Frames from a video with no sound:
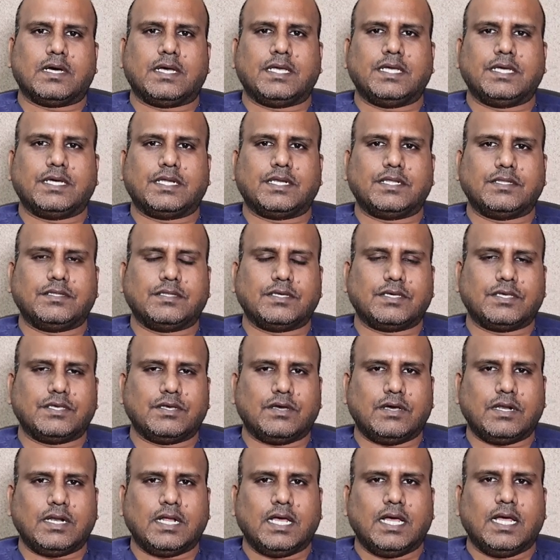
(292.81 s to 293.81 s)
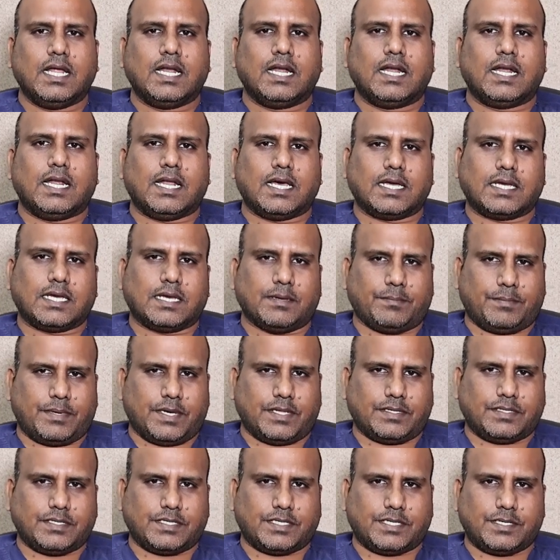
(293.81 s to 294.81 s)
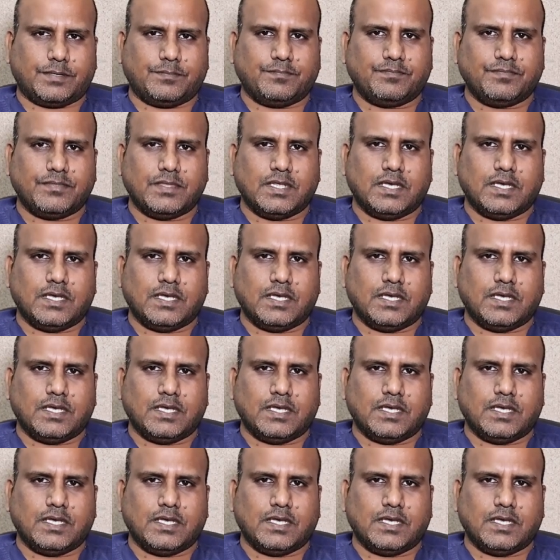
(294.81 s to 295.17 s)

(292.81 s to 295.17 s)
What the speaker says: increasing your lung capacity.